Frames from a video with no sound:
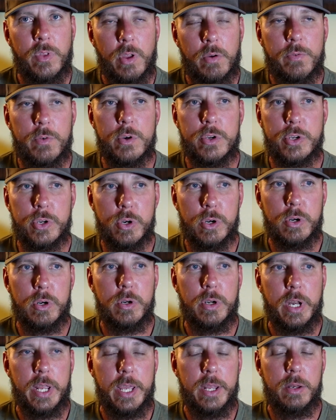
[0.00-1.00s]
For
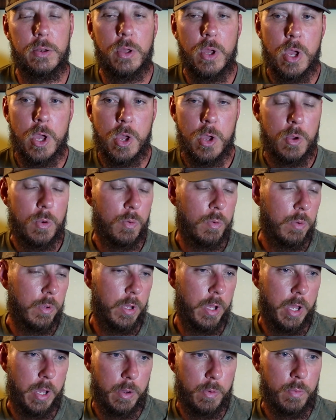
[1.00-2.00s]
sure. And
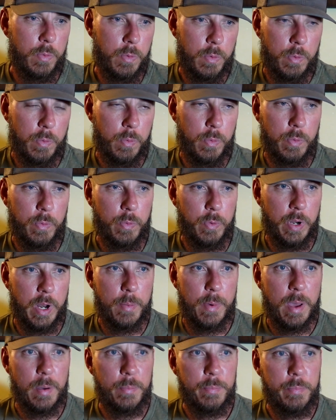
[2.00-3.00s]
one
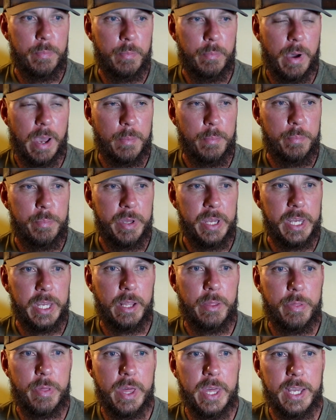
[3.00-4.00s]
of my
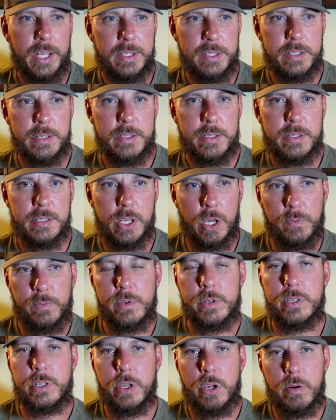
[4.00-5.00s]
big things is
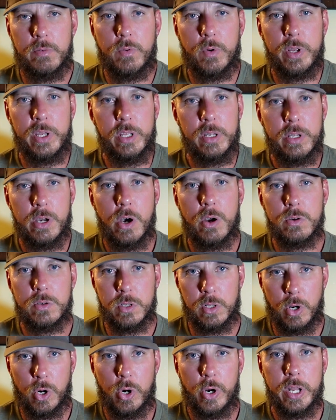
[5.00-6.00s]
self-discovery and dogs
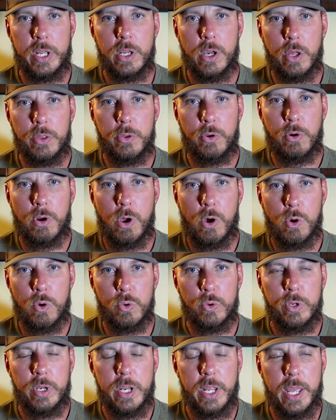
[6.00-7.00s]
learning on their
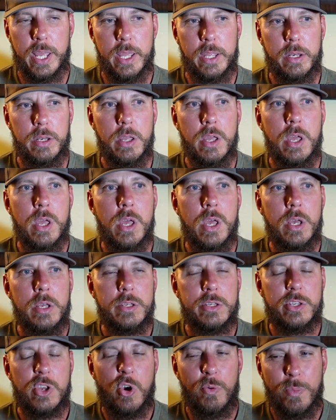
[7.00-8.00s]
own. And
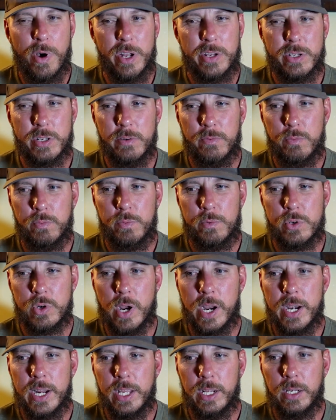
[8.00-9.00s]
so much of
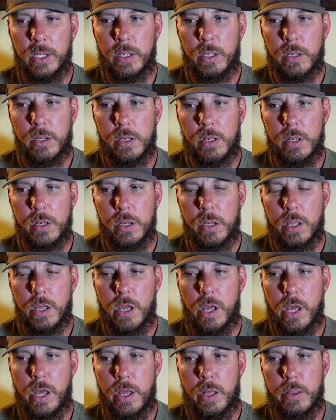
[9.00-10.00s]
training
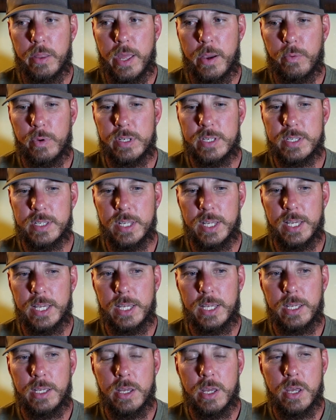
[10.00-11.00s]
that we
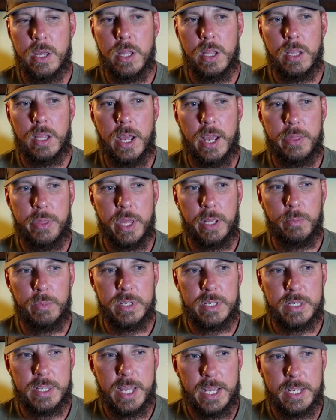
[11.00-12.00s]
see, I think
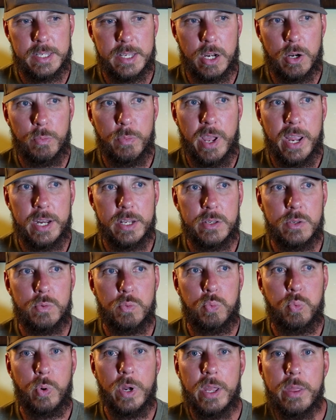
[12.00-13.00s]
mistakes that are made is
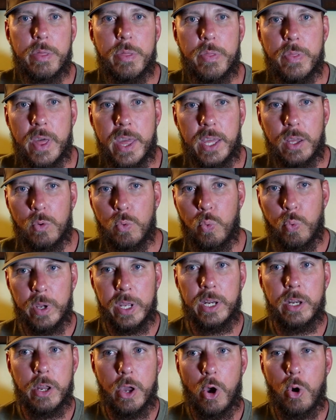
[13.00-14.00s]
we think
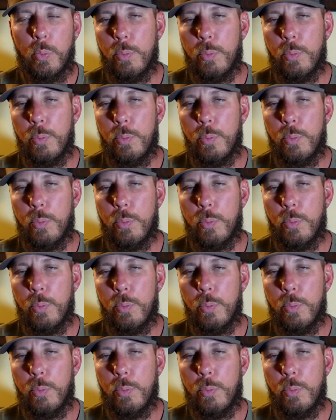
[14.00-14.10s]
we know